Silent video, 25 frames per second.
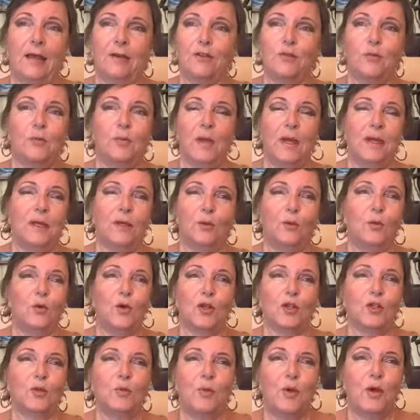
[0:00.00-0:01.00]
of bed, it
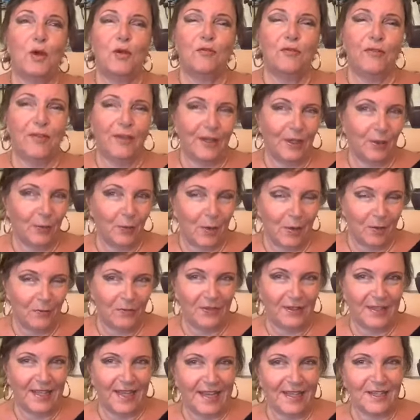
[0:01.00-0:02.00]
works perfectly well for
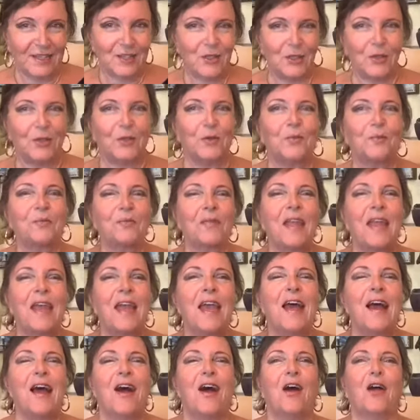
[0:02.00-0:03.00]
that too.
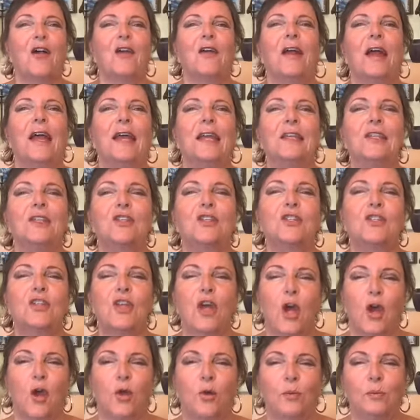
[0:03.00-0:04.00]
All right,
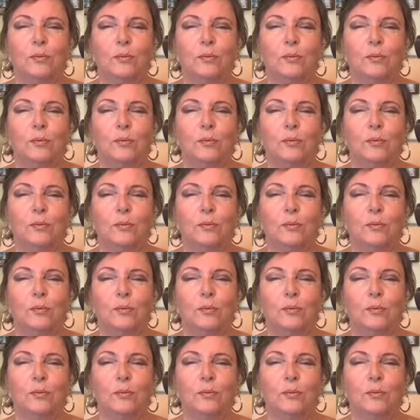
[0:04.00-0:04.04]
so